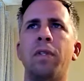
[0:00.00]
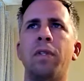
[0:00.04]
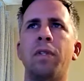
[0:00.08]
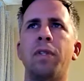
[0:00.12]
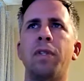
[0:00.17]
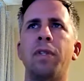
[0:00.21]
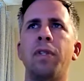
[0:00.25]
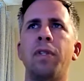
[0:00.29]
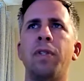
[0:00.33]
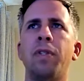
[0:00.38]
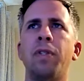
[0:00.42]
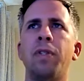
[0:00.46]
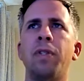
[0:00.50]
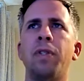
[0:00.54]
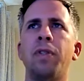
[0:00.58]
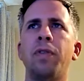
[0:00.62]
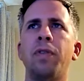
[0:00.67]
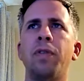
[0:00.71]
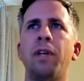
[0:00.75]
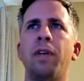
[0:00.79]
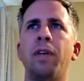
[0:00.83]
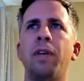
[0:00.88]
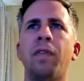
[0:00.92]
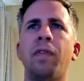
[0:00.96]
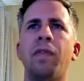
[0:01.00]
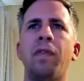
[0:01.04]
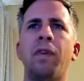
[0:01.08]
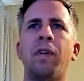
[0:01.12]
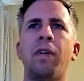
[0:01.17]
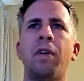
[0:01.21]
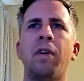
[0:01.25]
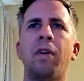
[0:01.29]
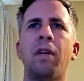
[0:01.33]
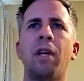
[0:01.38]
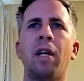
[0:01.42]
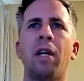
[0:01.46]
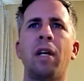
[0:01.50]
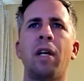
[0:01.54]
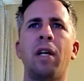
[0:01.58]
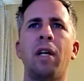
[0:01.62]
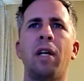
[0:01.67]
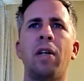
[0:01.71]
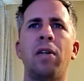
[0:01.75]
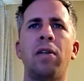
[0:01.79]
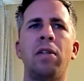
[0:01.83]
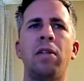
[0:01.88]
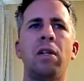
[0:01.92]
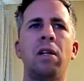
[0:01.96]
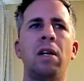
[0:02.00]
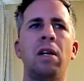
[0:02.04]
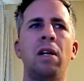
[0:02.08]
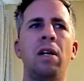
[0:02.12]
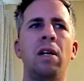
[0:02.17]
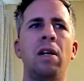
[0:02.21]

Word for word: So you have to figure that out.